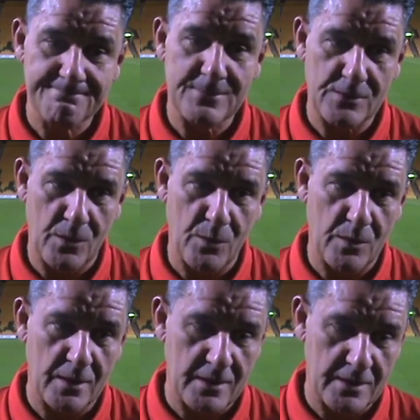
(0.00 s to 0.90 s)
So,
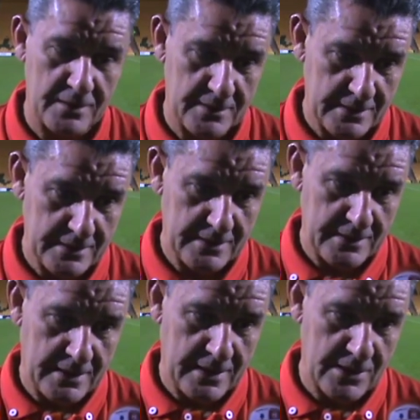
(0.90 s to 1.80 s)
uh,
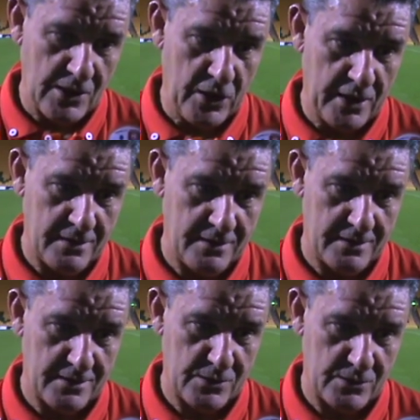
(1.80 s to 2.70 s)
he's hurting
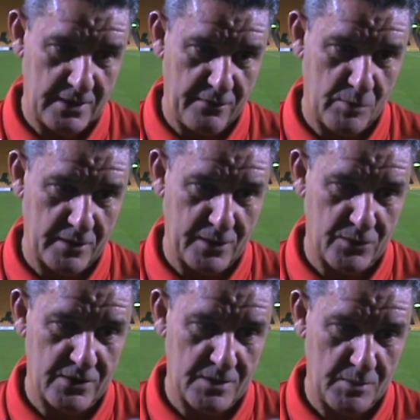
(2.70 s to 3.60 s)
as everybody
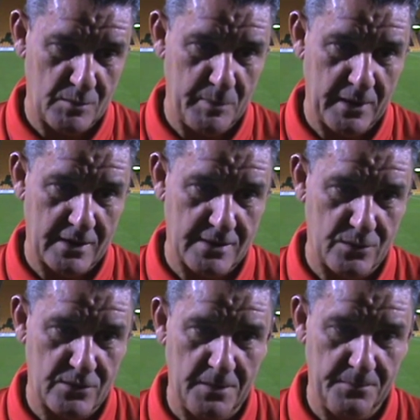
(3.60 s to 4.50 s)
else is, but we'll pick
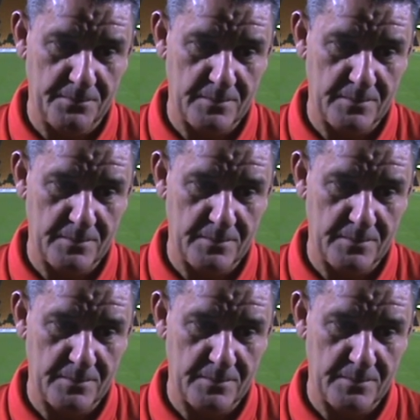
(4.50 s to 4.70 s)
ourselves up.